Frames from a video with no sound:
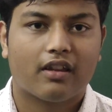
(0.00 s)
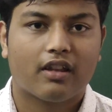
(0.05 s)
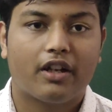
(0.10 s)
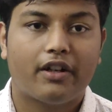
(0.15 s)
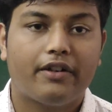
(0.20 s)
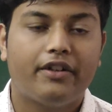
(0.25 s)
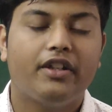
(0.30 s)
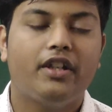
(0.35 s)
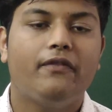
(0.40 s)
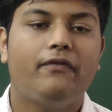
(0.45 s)

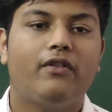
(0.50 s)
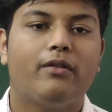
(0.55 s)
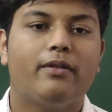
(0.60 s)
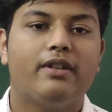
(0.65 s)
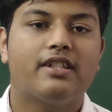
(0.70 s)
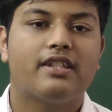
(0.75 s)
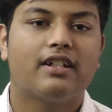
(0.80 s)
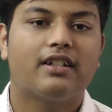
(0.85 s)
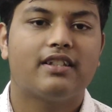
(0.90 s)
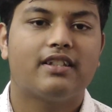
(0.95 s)
The credit for
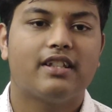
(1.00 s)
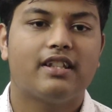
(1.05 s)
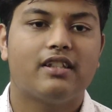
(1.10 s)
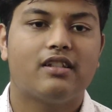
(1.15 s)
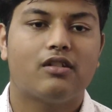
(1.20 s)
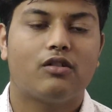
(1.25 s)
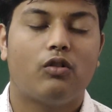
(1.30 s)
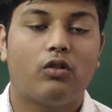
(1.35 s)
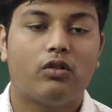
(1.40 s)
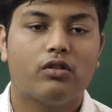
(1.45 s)
my
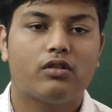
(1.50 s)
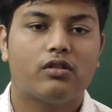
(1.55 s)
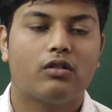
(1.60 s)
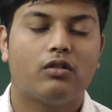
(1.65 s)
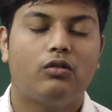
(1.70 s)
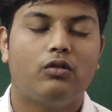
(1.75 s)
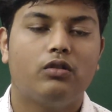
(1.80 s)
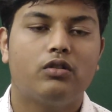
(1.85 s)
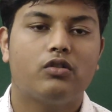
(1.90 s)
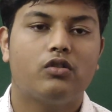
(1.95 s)
success
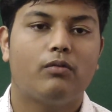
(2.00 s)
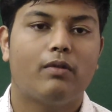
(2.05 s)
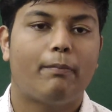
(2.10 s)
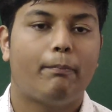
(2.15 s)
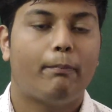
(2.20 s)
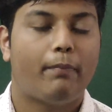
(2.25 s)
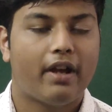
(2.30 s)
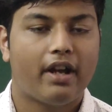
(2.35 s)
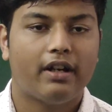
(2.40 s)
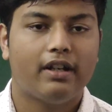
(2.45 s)
goes to
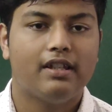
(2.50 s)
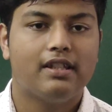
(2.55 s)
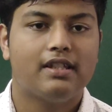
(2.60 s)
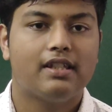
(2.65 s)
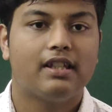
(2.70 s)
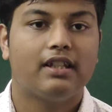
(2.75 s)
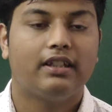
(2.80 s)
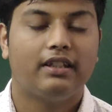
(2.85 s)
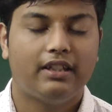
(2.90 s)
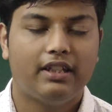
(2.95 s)
my parents,